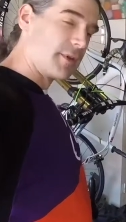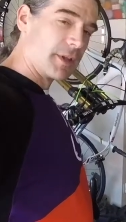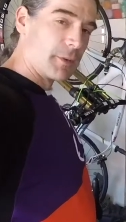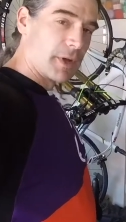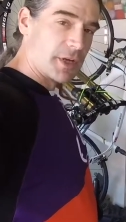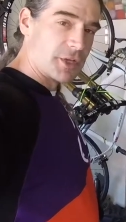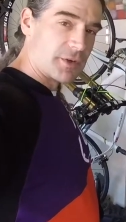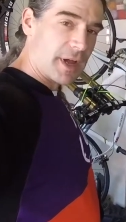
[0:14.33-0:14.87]

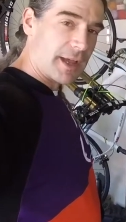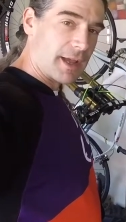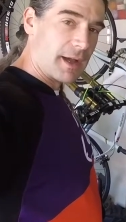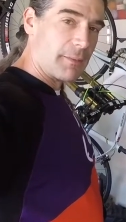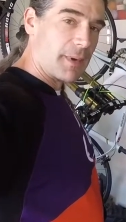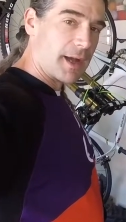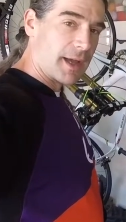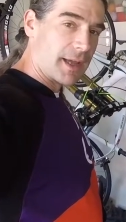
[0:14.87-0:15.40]
want to try it on
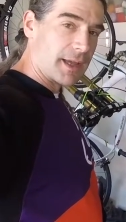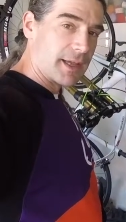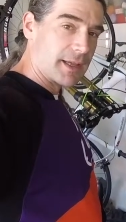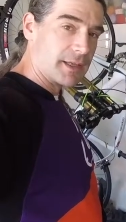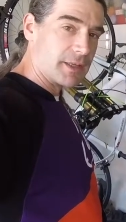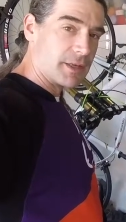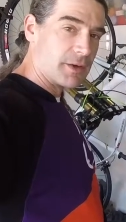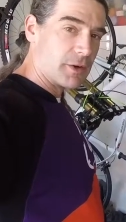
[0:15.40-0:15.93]
my
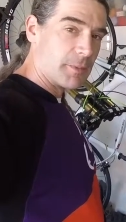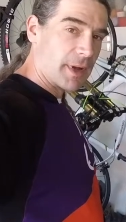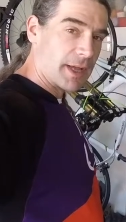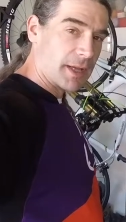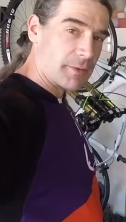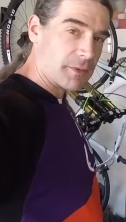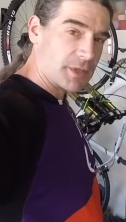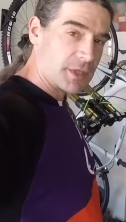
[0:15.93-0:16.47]
enduro
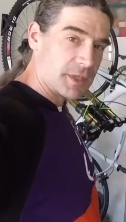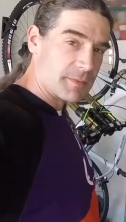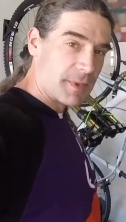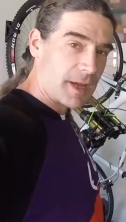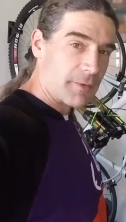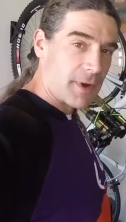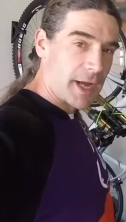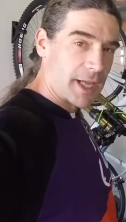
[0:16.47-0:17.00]
bike, which is my Rocky